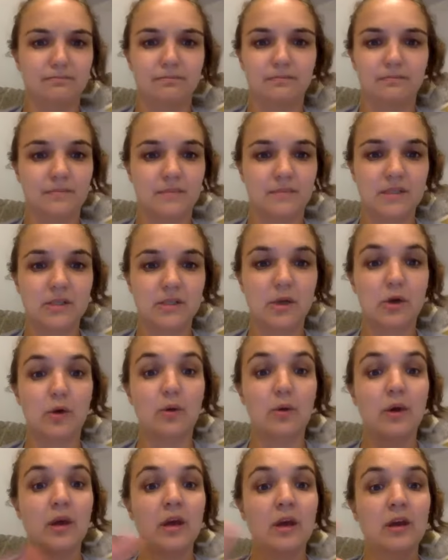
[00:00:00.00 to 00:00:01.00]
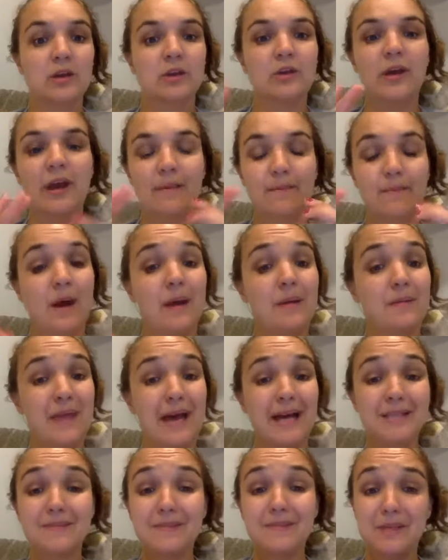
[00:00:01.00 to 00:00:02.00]
So, but
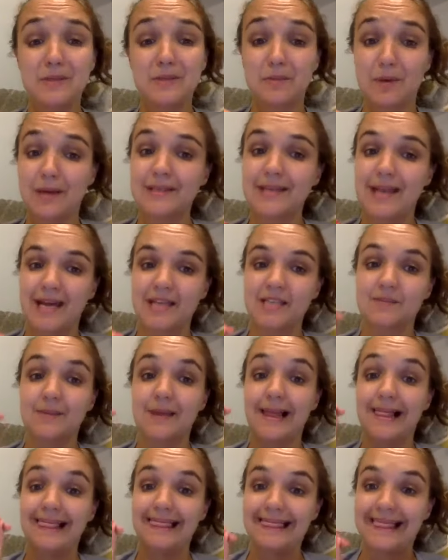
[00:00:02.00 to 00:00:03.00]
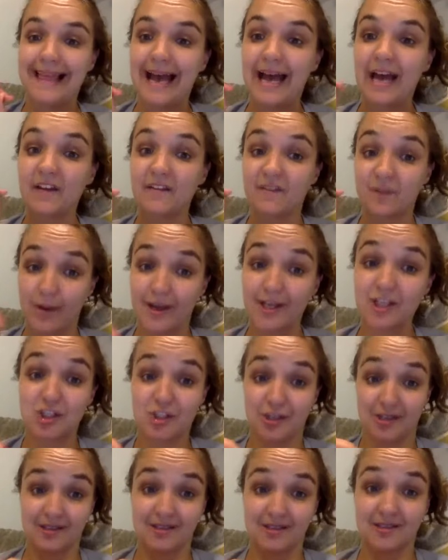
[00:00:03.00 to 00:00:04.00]
that's because Rhonda asked me a lot of
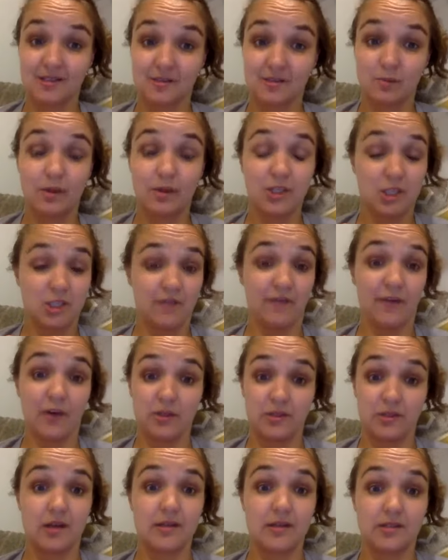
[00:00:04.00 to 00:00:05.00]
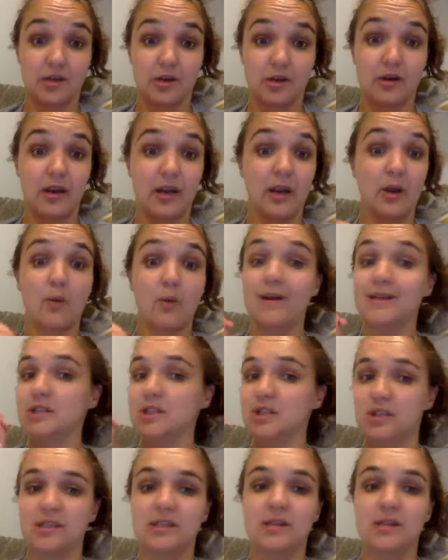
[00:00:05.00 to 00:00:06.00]
questions when she first got started. It wasn't
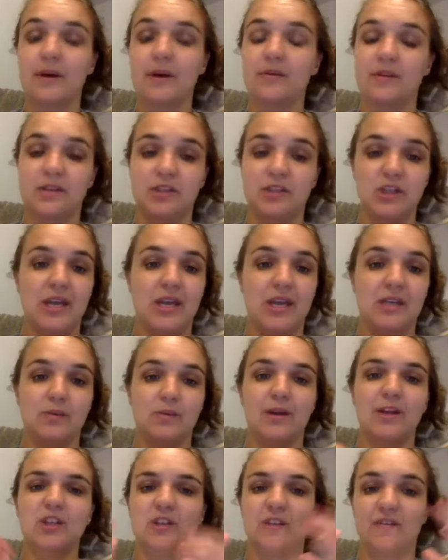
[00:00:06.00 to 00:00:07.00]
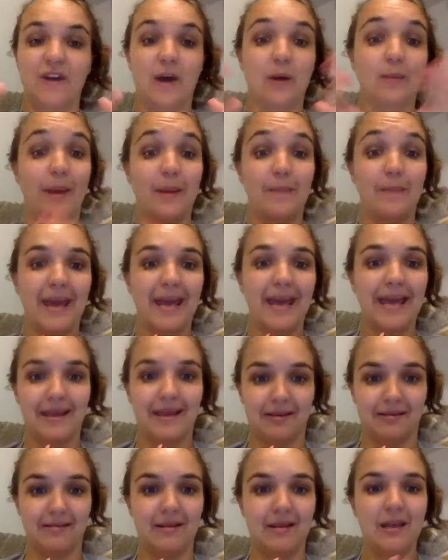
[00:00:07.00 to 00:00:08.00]
just about the shakes, right? She found my
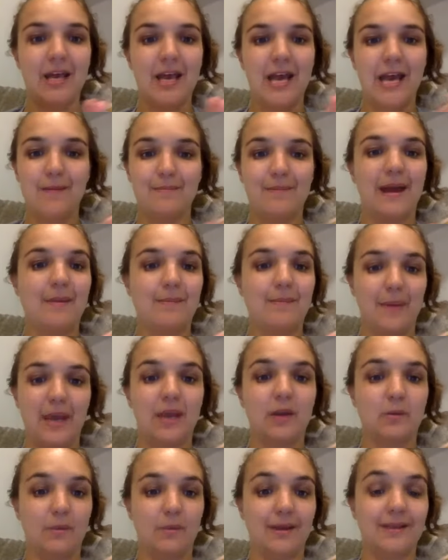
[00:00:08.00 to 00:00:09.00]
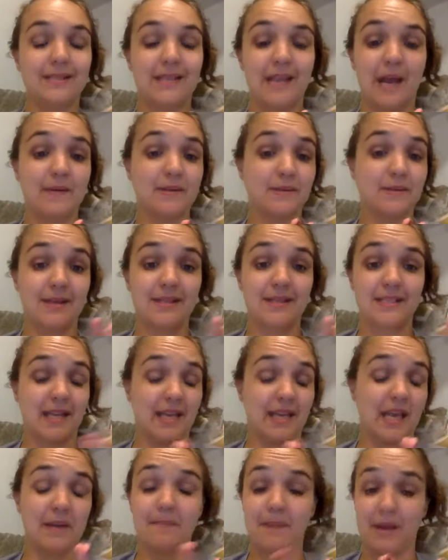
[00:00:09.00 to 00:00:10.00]
pain. And my pain was that I was
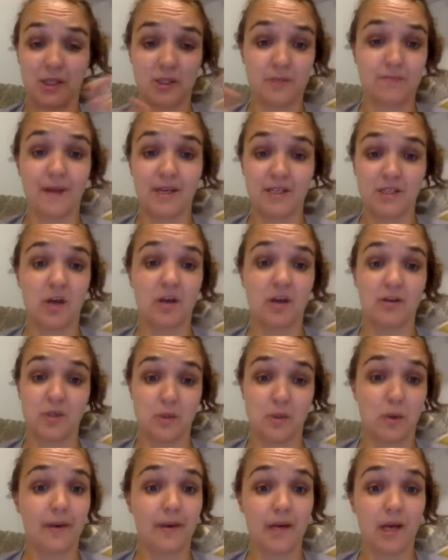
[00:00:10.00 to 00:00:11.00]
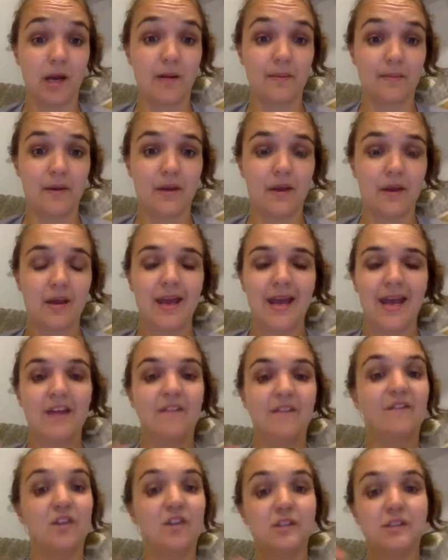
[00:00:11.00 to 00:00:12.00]
missing my daughters growing up.
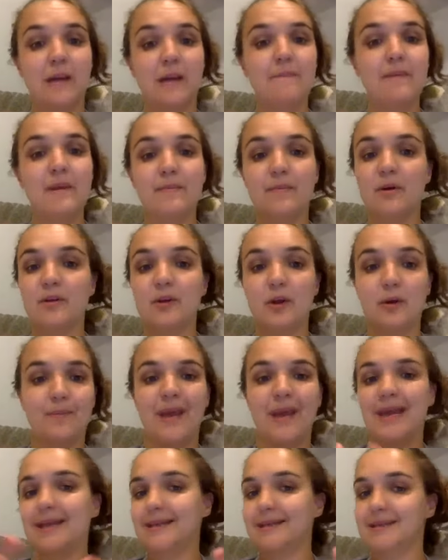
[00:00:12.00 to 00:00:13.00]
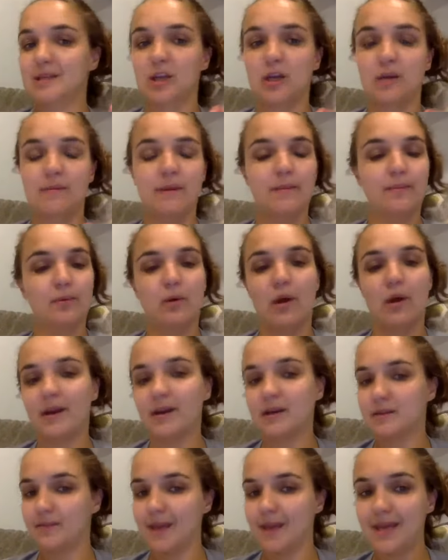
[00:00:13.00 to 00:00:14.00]
And for some people, their pain is going to be
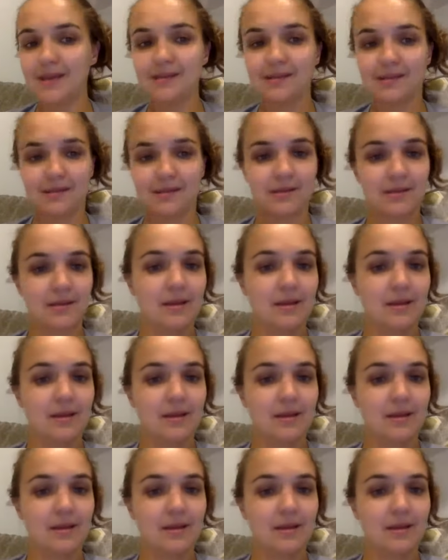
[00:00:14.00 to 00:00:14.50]
product-based.